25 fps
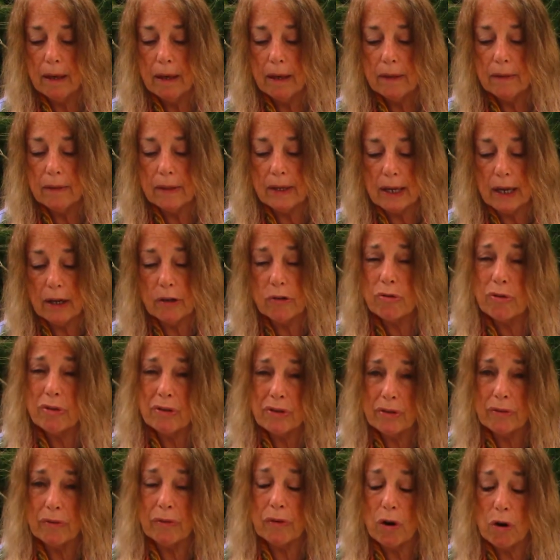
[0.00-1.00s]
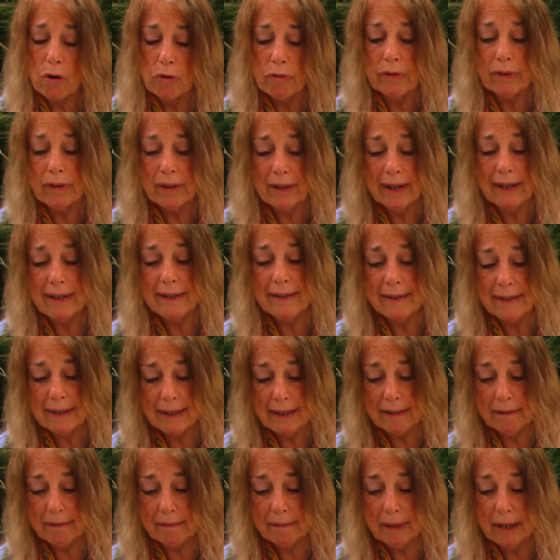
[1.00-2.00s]
The entrance of
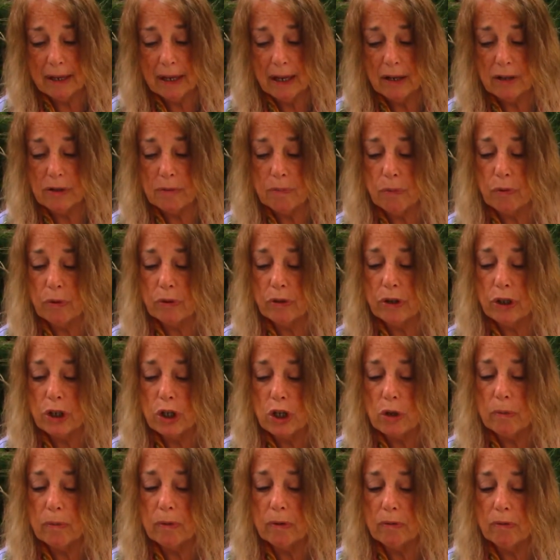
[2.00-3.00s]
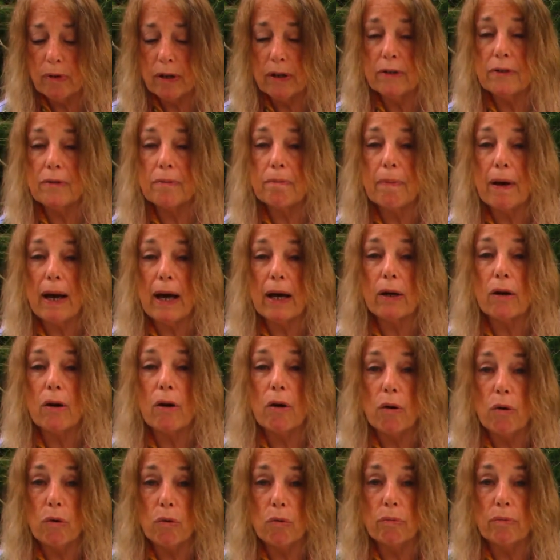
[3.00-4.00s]
COVID-19 has brought the human race back
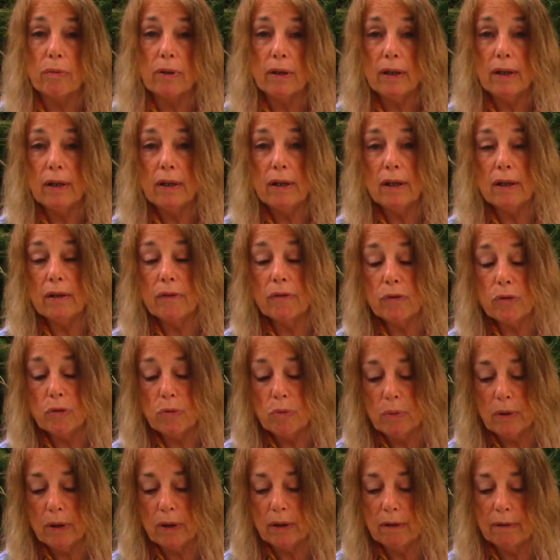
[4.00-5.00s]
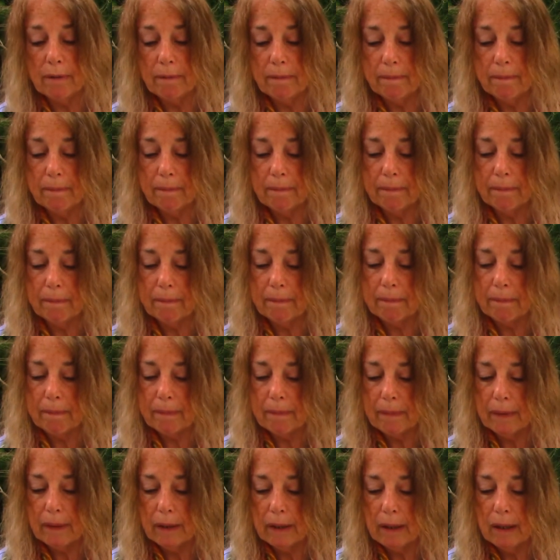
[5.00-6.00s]
home, if you will.
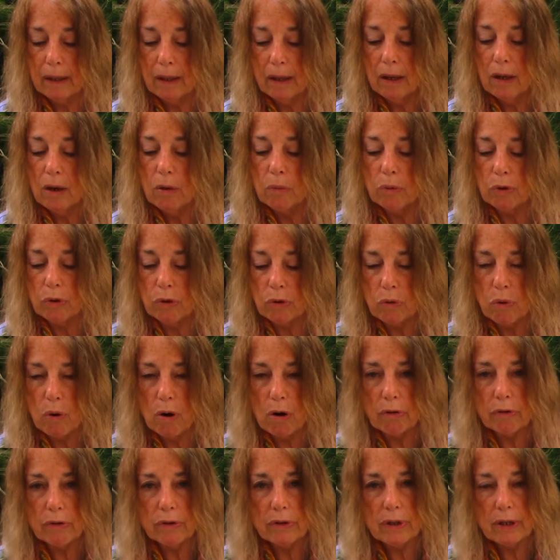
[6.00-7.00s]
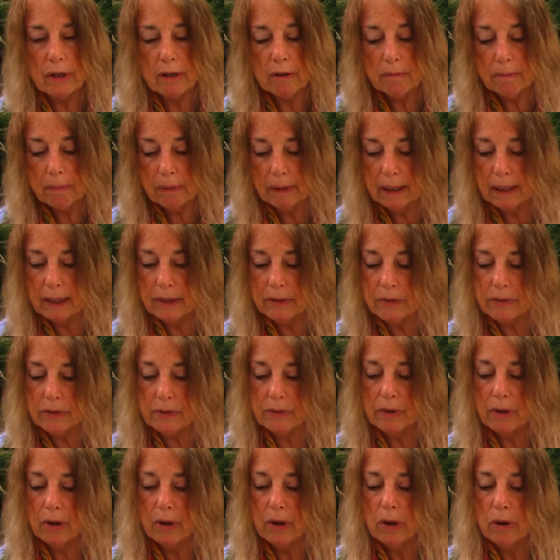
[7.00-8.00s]
With quarantine in
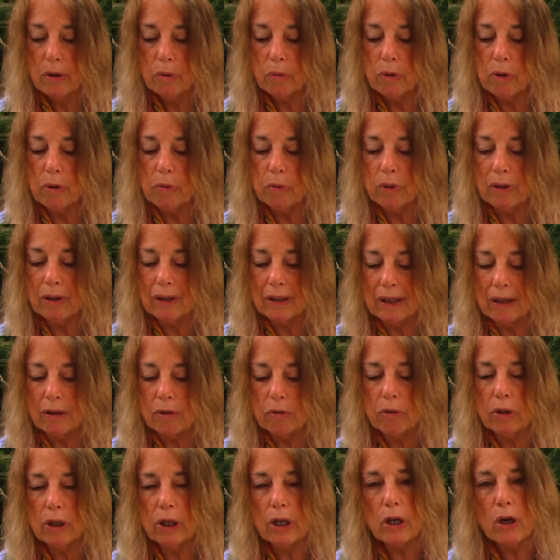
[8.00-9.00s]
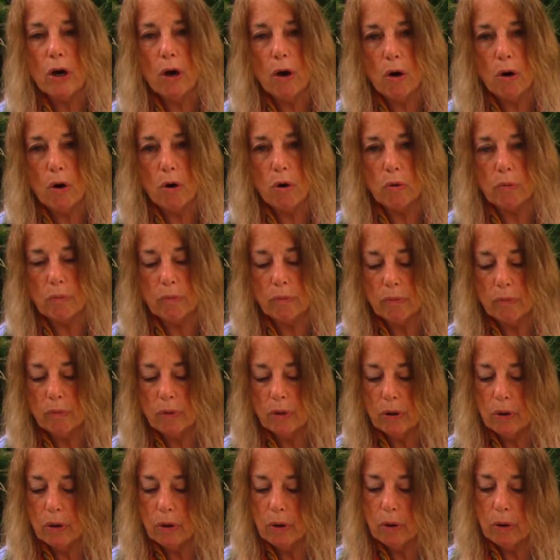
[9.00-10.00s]
place, we were literally home,
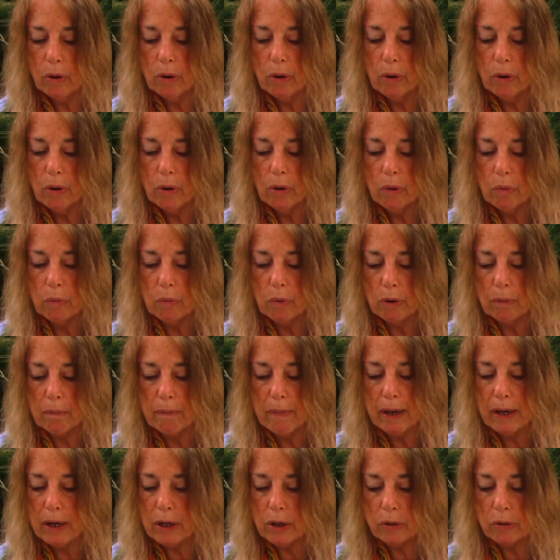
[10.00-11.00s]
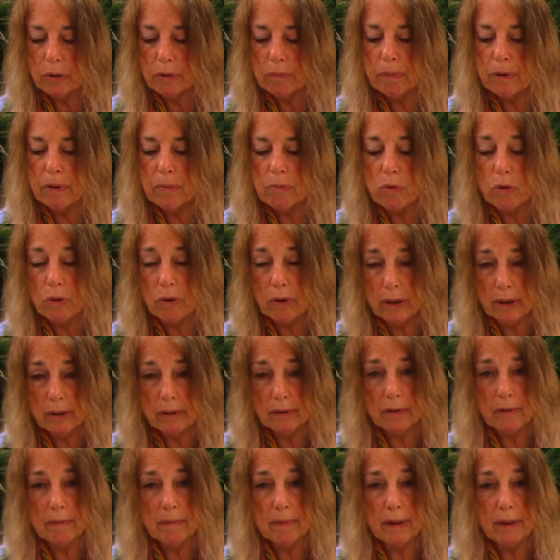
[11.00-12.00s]
where many could be more
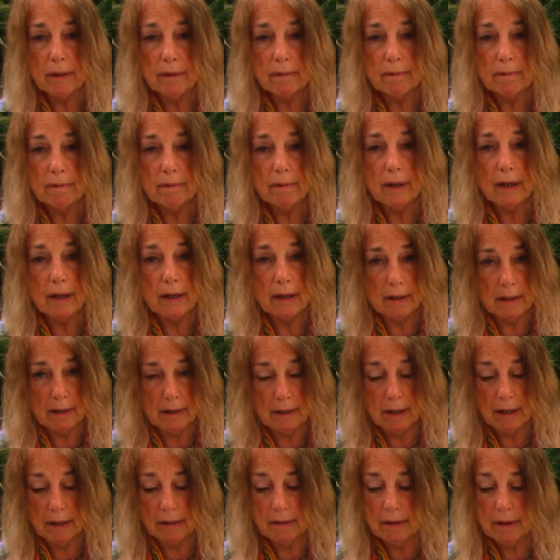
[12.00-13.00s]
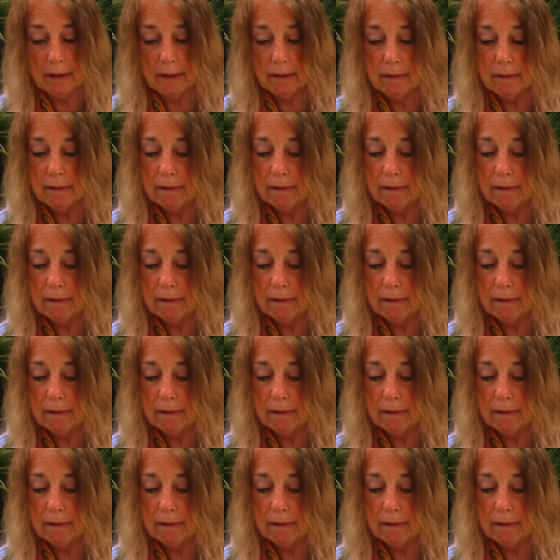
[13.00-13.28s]
intimate and connected.